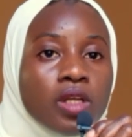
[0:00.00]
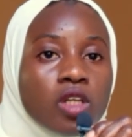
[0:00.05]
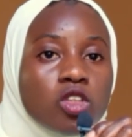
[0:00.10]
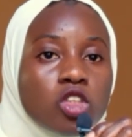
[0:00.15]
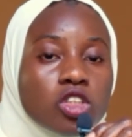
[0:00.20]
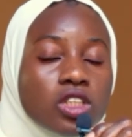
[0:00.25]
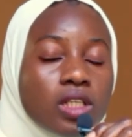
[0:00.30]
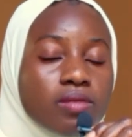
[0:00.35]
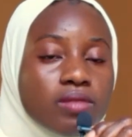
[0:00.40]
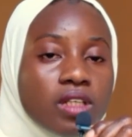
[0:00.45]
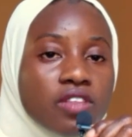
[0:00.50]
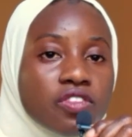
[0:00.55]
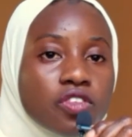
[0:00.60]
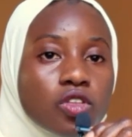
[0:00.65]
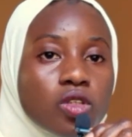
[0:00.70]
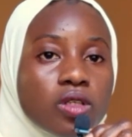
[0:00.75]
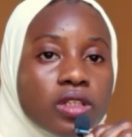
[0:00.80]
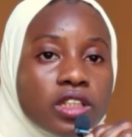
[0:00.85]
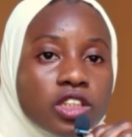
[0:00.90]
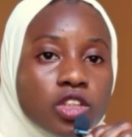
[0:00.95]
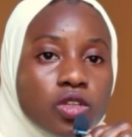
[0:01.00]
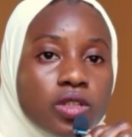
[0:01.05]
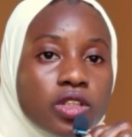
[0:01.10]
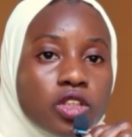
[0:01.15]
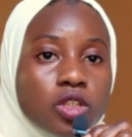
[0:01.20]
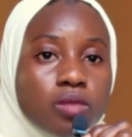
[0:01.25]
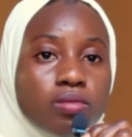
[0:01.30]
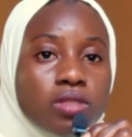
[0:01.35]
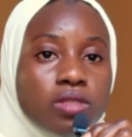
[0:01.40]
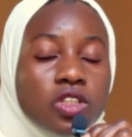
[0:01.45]
Your chapter 4 is
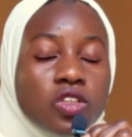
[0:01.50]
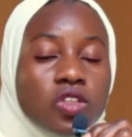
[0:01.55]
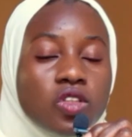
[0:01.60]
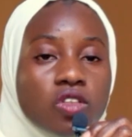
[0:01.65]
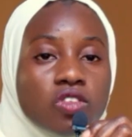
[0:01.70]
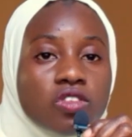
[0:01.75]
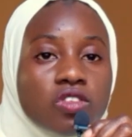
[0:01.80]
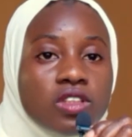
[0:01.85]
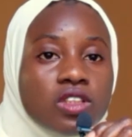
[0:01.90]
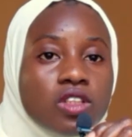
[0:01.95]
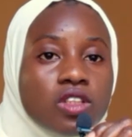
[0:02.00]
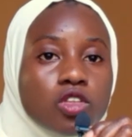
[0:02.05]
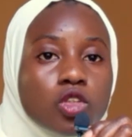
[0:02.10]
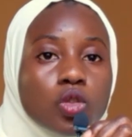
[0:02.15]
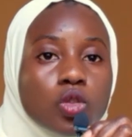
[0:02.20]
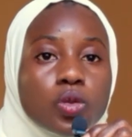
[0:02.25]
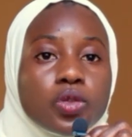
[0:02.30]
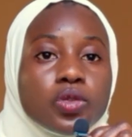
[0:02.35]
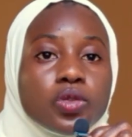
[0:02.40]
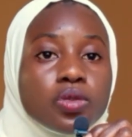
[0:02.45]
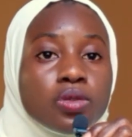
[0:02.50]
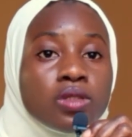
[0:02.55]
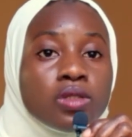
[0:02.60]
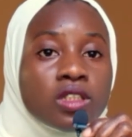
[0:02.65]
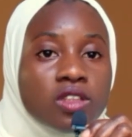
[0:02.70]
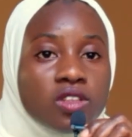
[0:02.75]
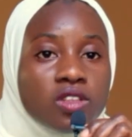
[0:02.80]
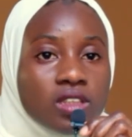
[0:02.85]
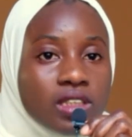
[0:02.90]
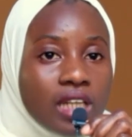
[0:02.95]
going to be your result, so you don't
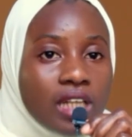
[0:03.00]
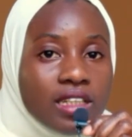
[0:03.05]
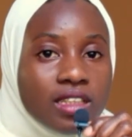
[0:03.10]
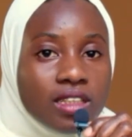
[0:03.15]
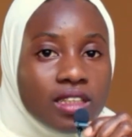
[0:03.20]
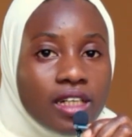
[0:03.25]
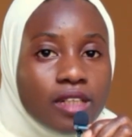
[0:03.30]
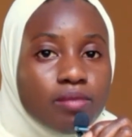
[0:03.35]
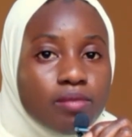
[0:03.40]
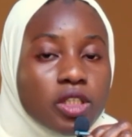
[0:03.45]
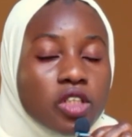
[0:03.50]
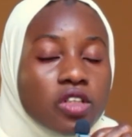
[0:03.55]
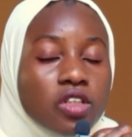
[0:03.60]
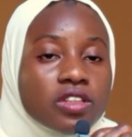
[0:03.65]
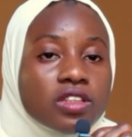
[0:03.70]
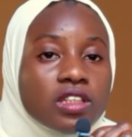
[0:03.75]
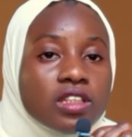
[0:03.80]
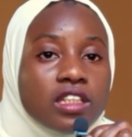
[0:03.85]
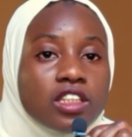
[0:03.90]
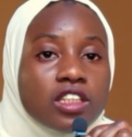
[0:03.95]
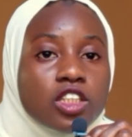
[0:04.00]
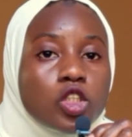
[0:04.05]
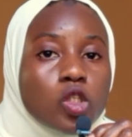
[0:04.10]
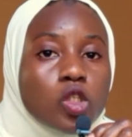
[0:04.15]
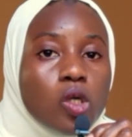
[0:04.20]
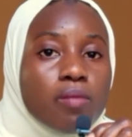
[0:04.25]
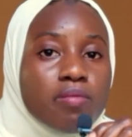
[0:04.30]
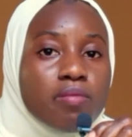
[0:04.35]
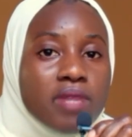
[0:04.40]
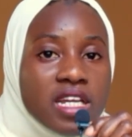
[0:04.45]
need to cite that because it's
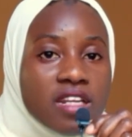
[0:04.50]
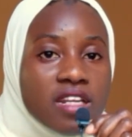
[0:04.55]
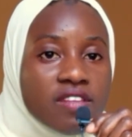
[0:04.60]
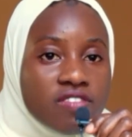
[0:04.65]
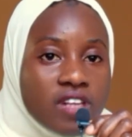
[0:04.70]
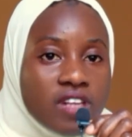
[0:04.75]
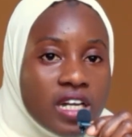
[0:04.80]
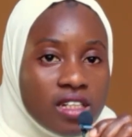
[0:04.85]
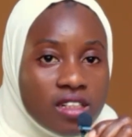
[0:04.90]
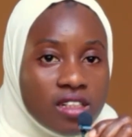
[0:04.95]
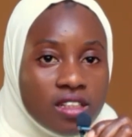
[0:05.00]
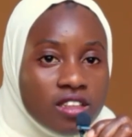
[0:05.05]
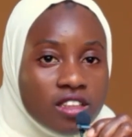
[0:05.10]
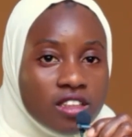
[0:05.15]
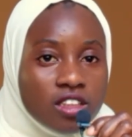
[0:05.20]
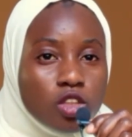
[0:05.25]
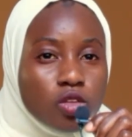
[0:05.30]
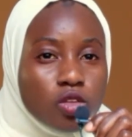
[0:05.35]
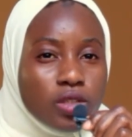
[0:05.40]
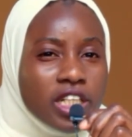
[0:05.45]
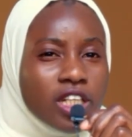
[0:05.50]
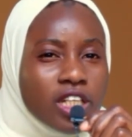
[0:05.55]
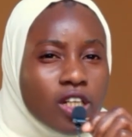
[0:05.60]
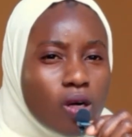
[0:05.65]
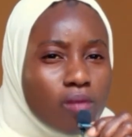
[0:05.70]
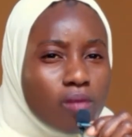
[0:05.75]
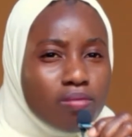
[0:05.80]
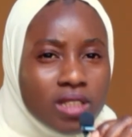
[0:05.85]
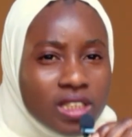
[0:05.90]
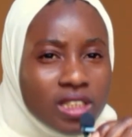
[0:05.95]
your main findings. You didn't
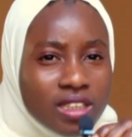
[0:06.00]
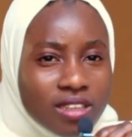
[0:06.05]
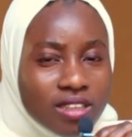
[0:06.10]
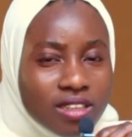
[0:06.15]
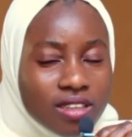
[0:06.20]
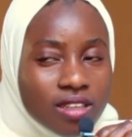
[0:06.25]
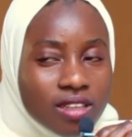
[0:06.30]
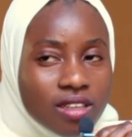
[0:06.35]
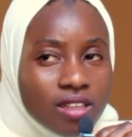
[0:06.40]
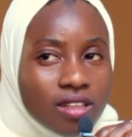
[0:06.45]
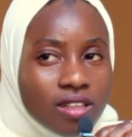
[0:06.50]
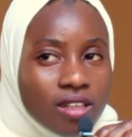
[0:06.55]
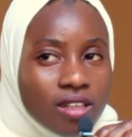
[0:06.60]
copy it.